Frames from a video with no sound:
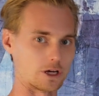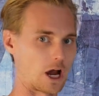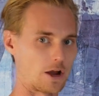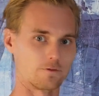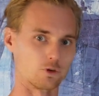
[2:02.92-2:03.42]
and
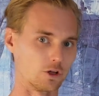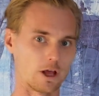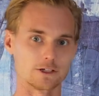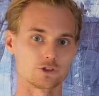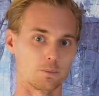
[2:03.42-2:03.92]
kind of
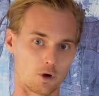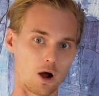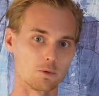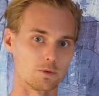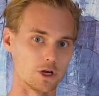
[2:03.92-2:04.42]
realized the
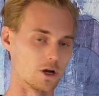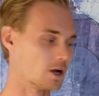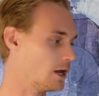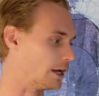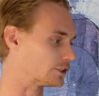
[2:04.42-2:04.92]
problem
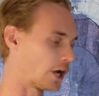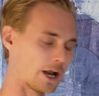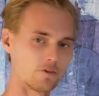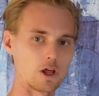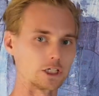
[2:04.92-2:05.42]
here, it's
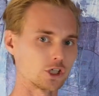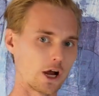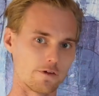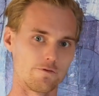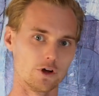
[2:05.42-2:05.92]
kind of like
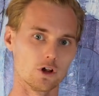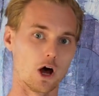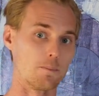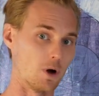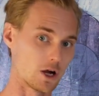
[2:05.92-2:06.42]
trying to fill
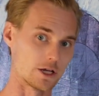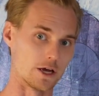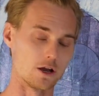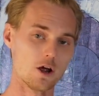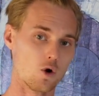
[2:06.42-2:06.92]
a
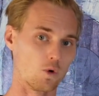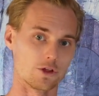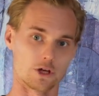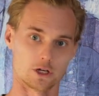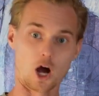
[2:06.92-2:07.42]
bucket
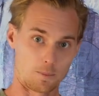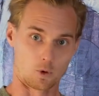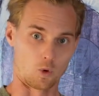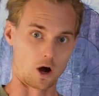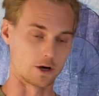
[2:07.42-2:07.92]
with a cup
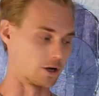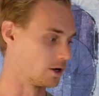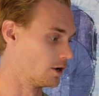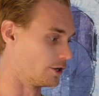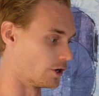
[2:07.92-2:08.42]
of
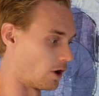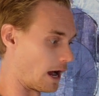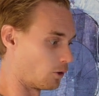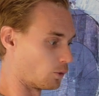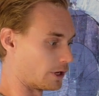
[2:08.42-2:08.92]
water. You know,
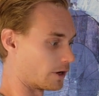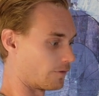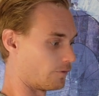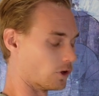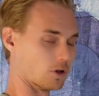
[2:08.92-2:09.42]
how are we
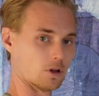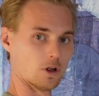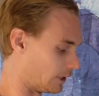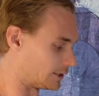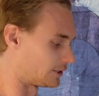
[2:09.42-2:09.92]
gonna fill,
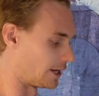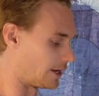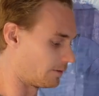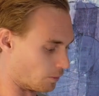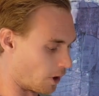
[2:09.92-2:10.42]
let's
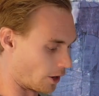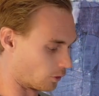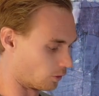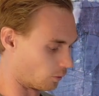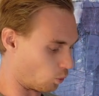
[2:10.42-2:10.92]
say the
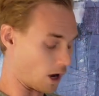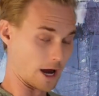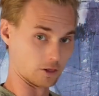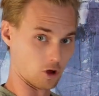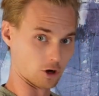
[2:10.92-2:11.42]
Model
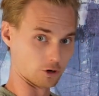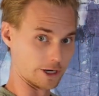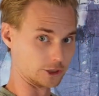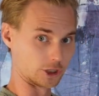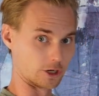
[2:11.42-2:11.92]
Y long
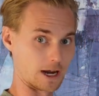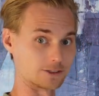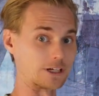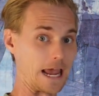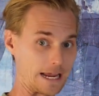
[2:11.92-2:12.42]
range here
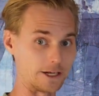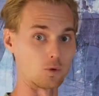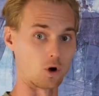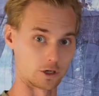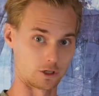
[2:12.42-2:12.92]
has an
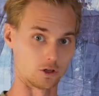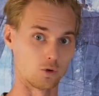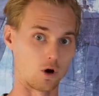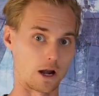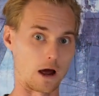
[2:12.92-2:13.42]
81
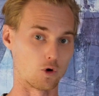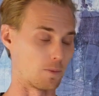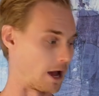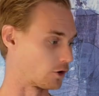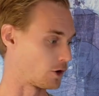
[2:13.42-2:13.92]
kilowatt hour
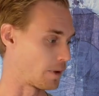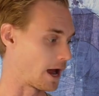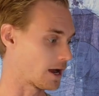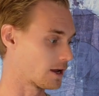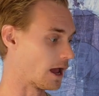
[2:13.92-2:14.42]
battery
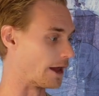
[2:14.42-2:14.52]
pack.